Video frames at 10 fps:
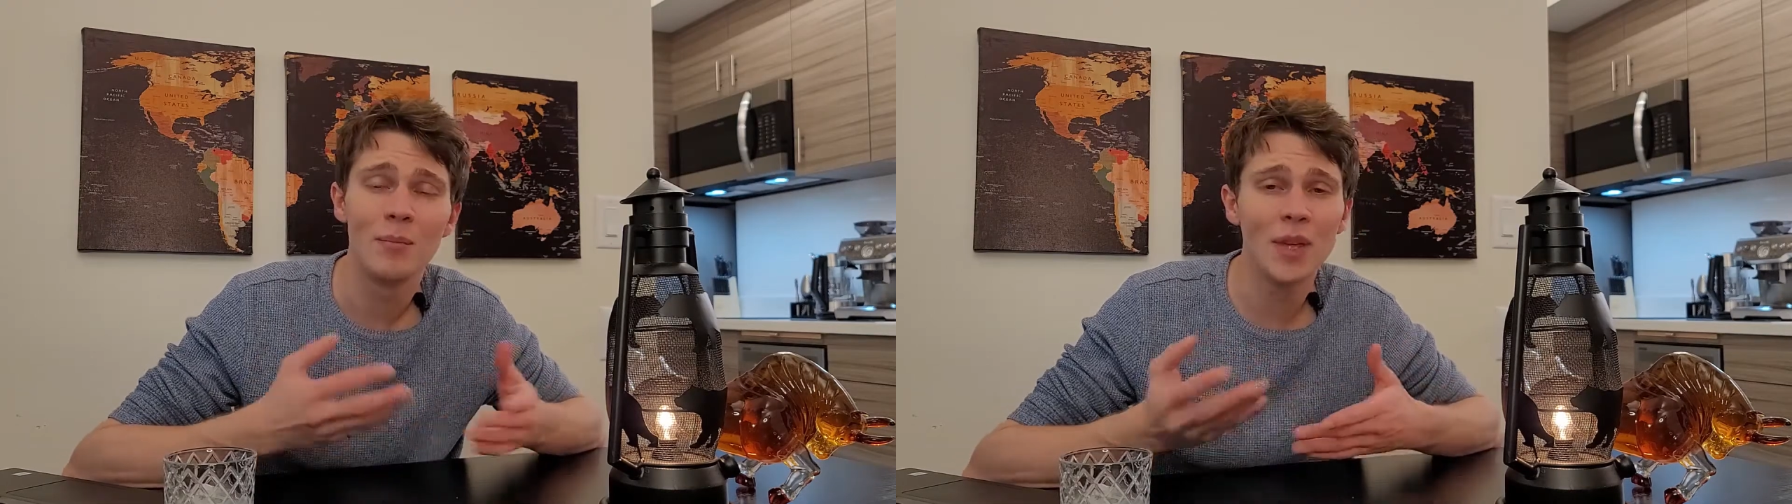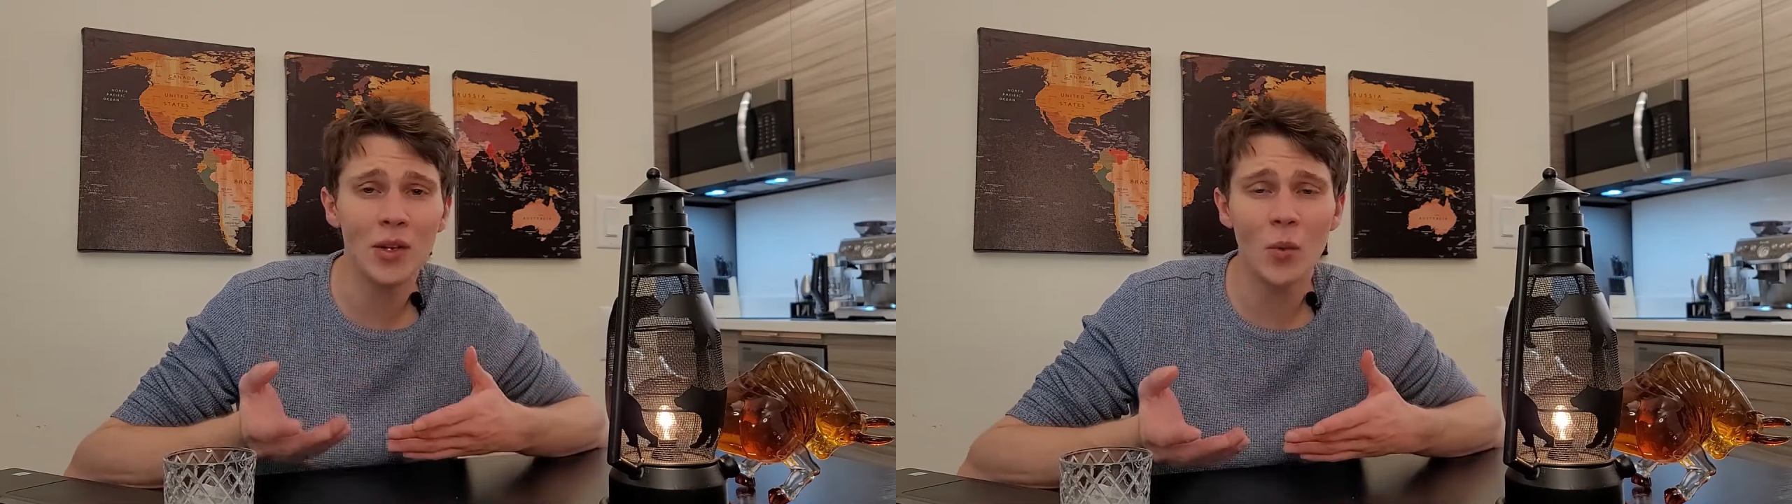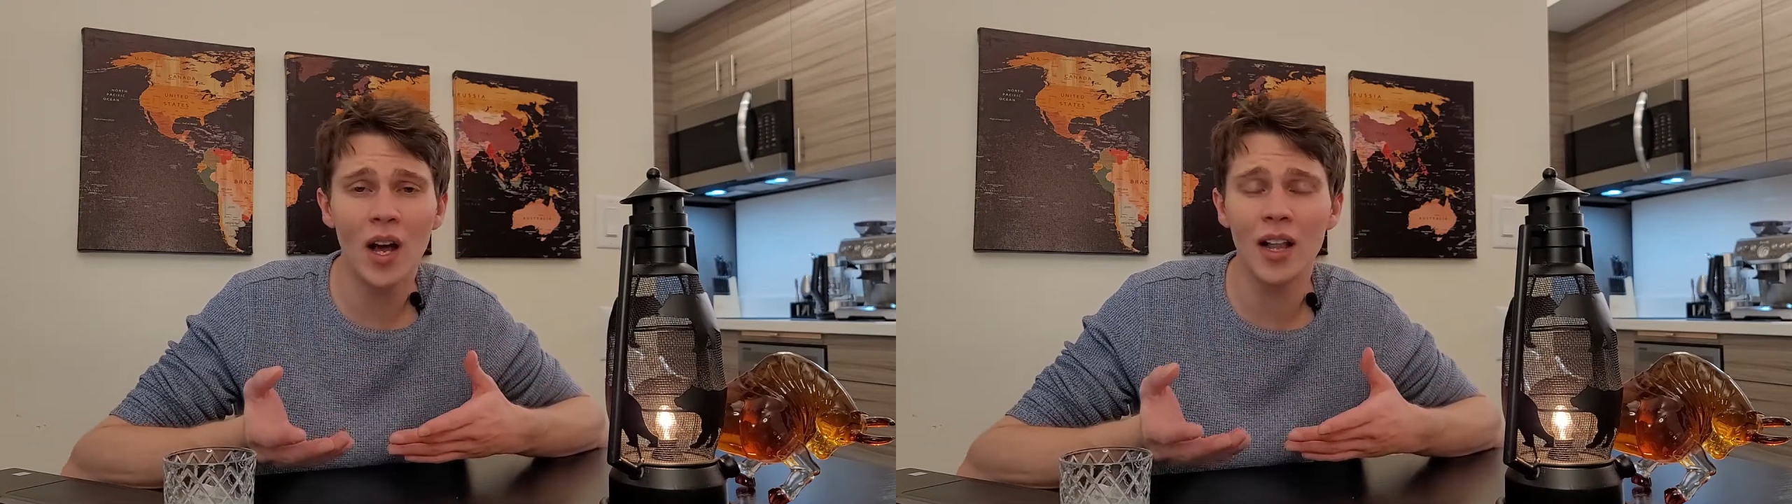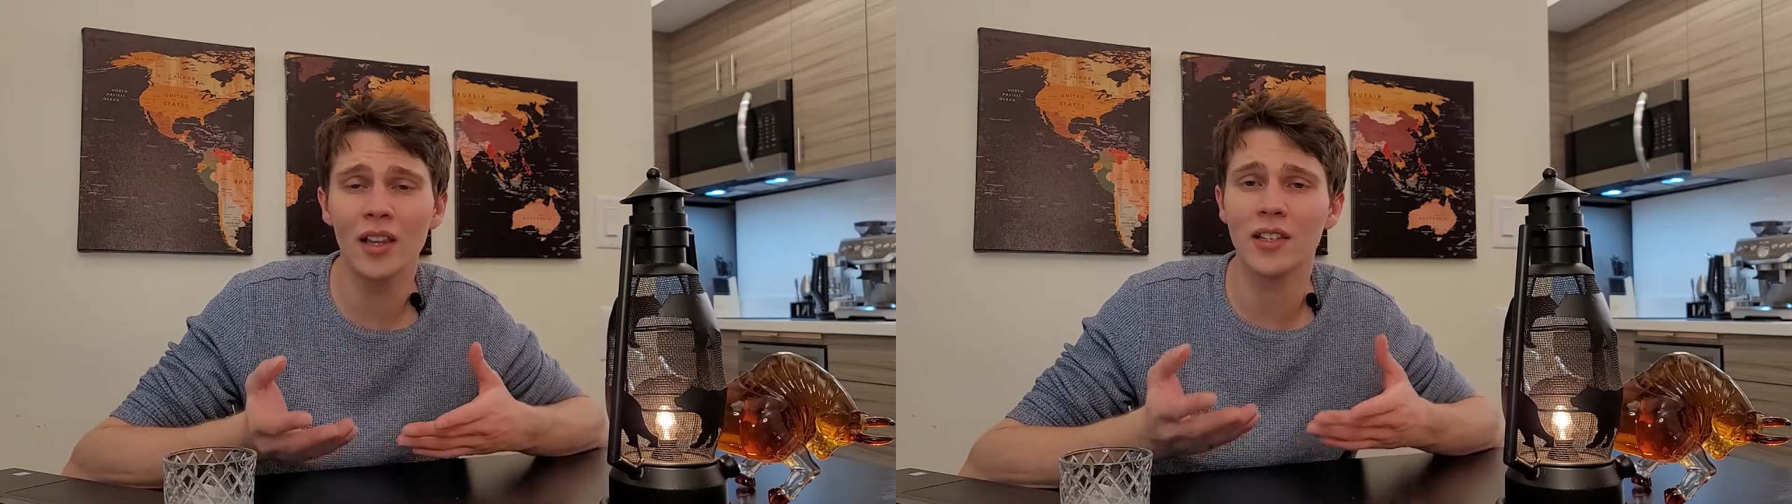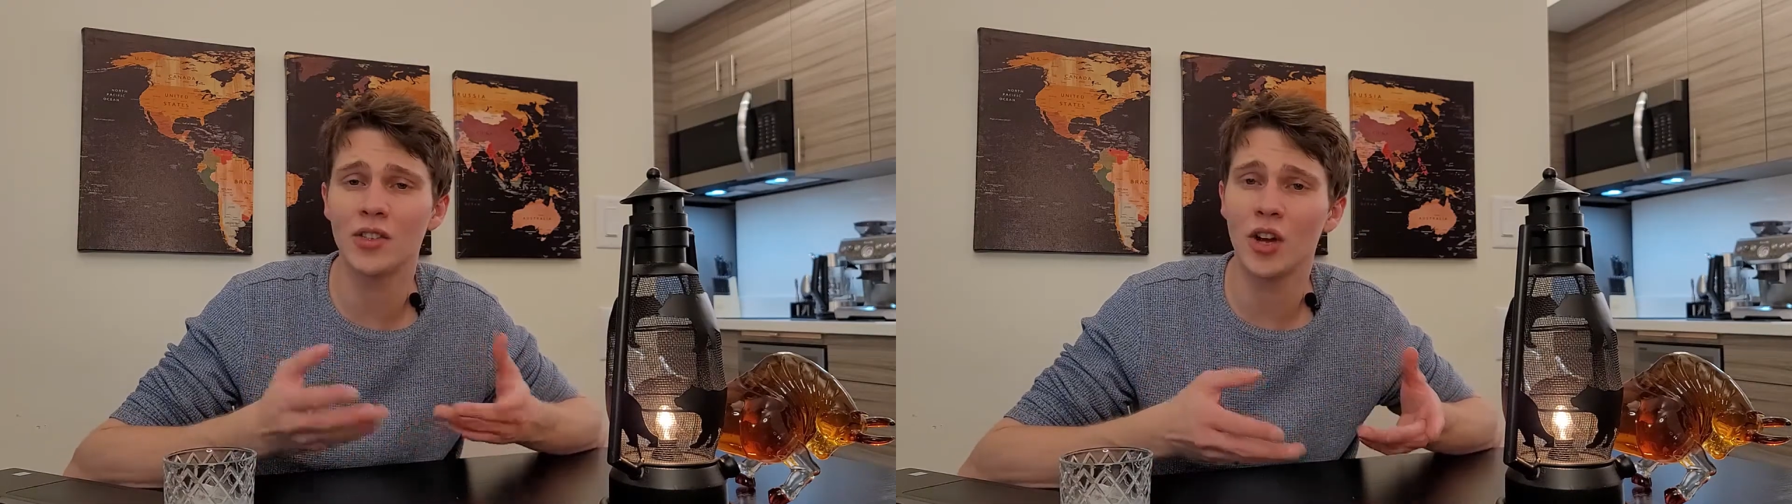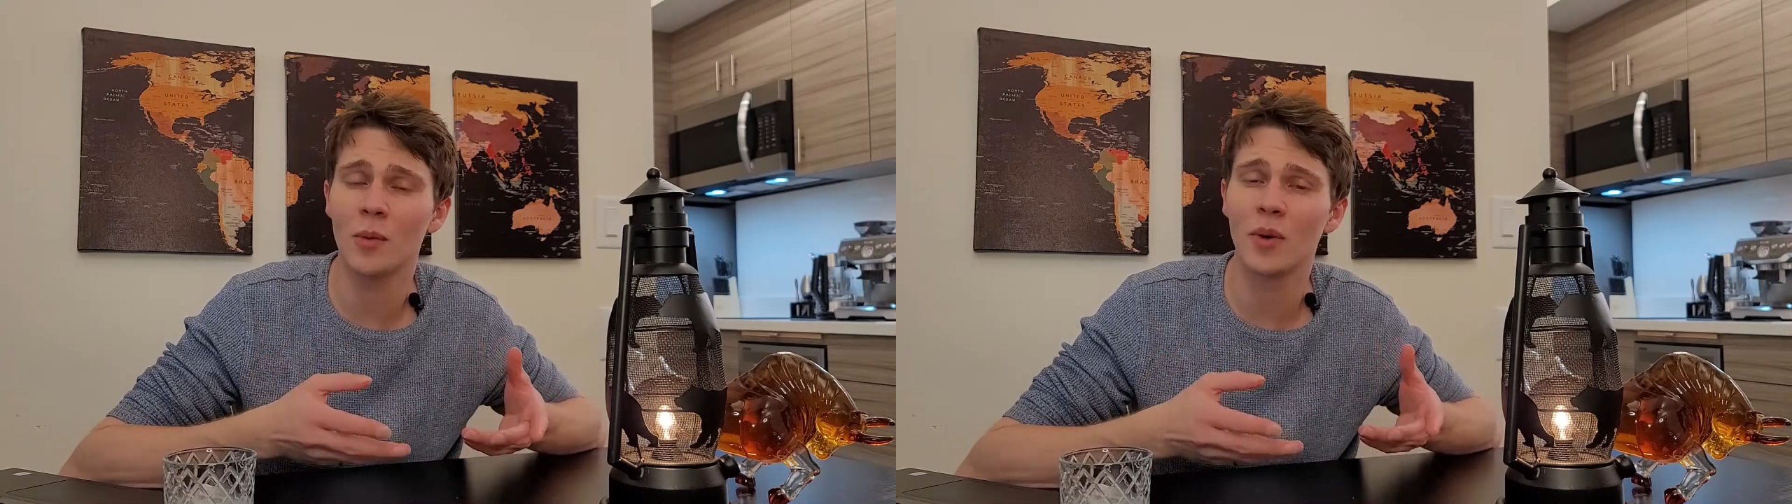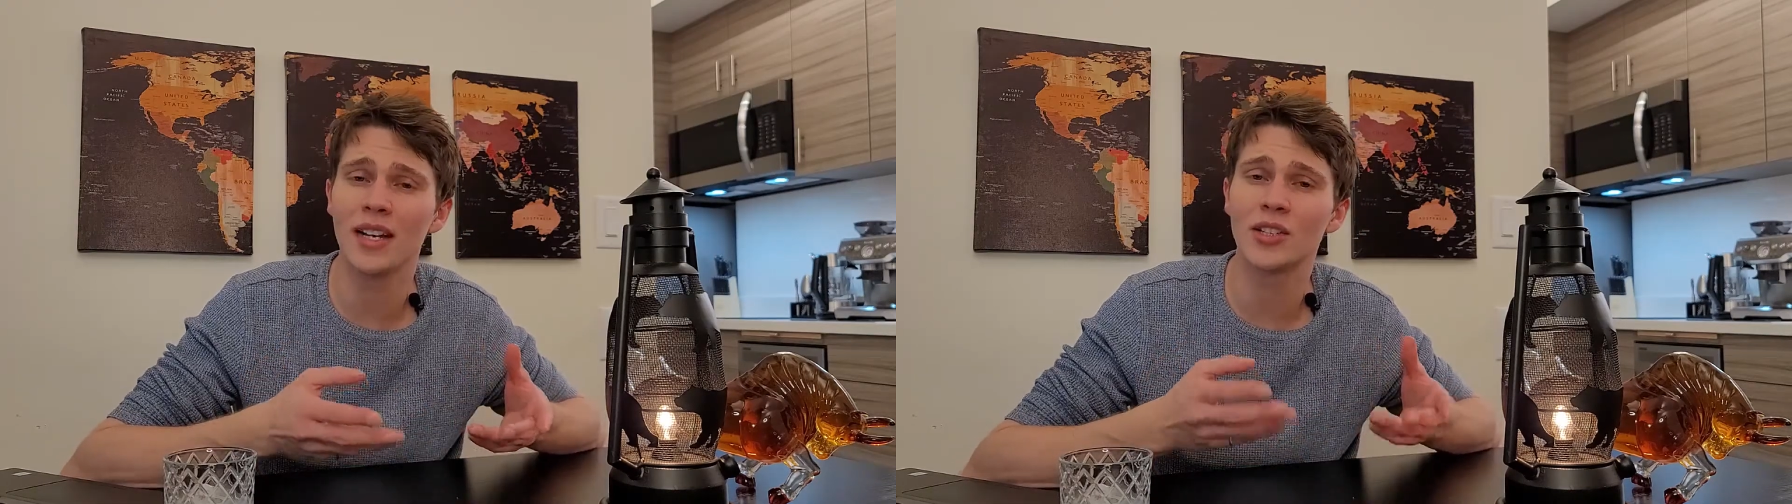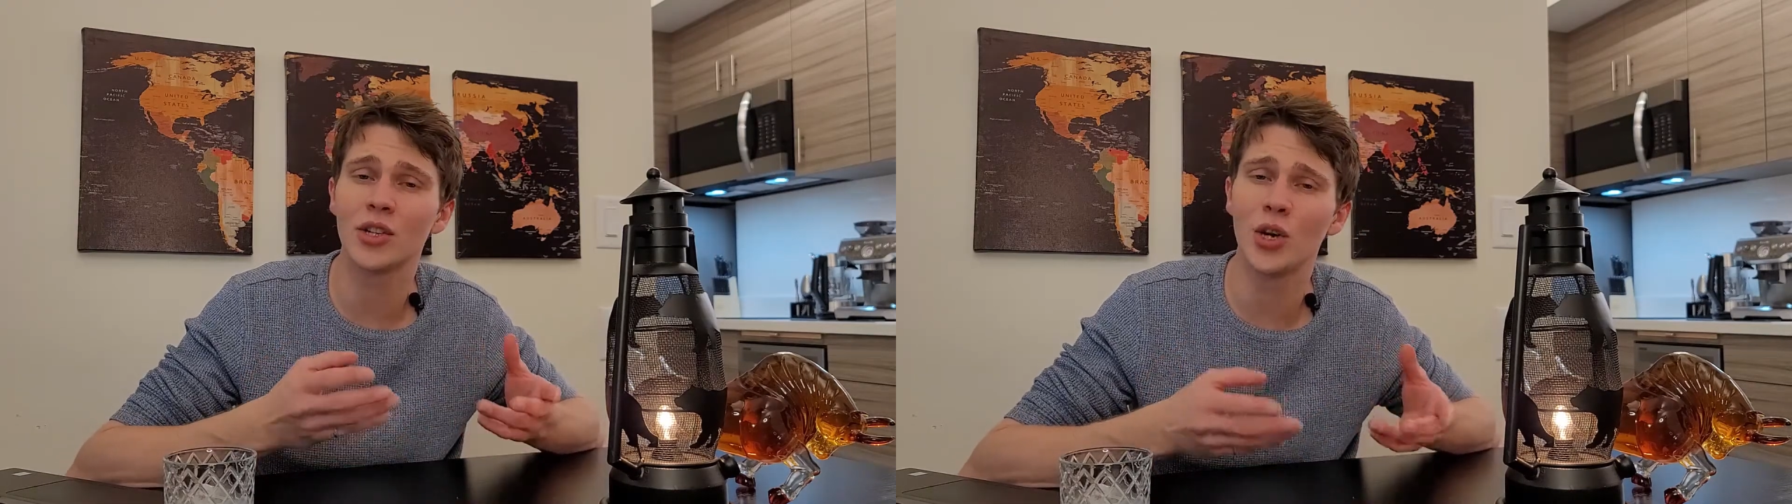Meanwhile, a stock
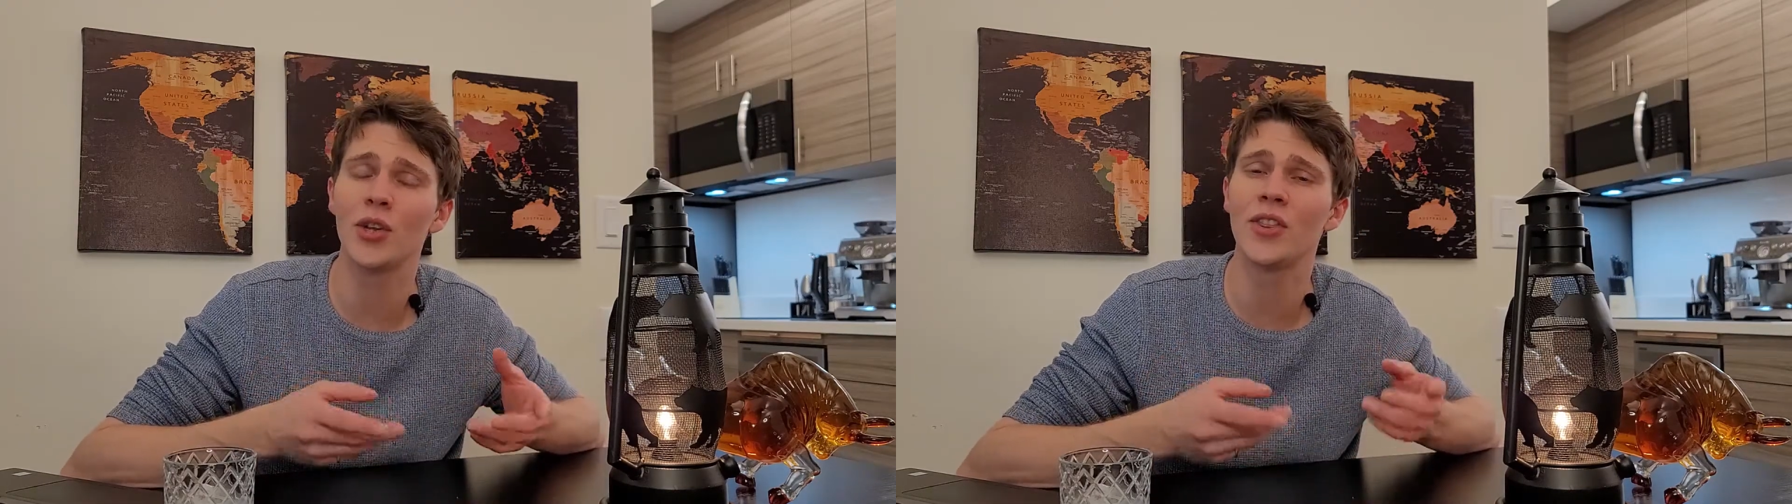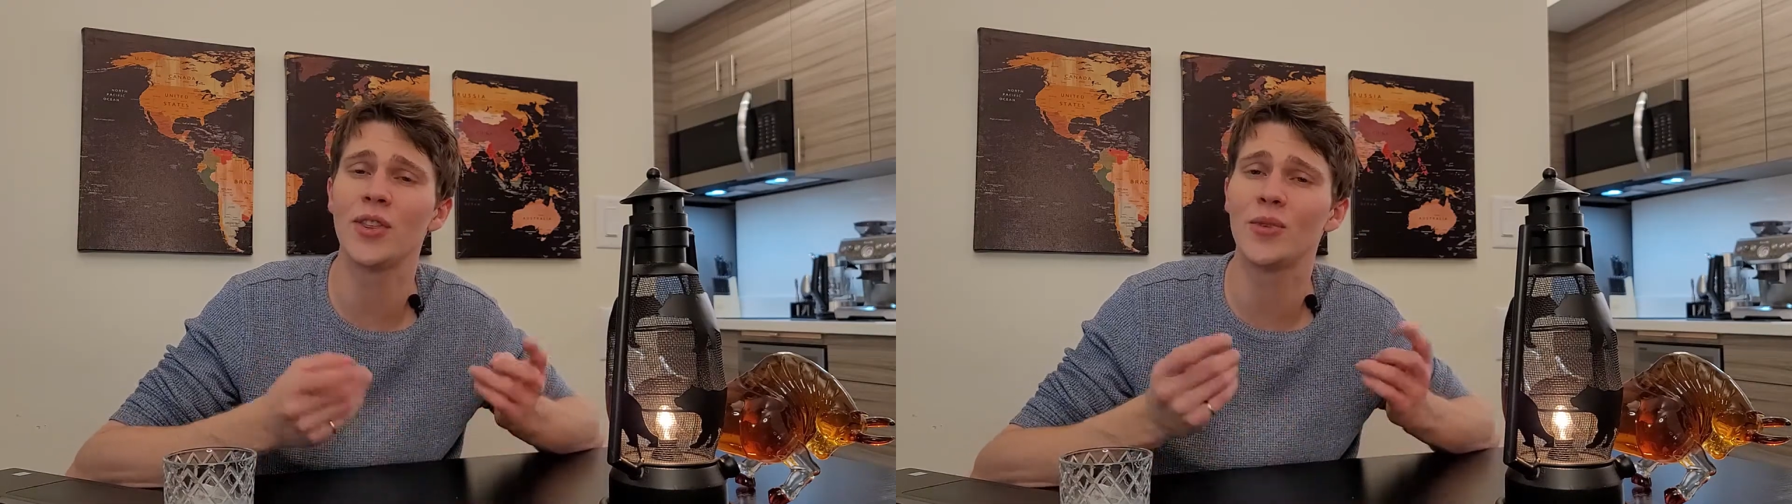price could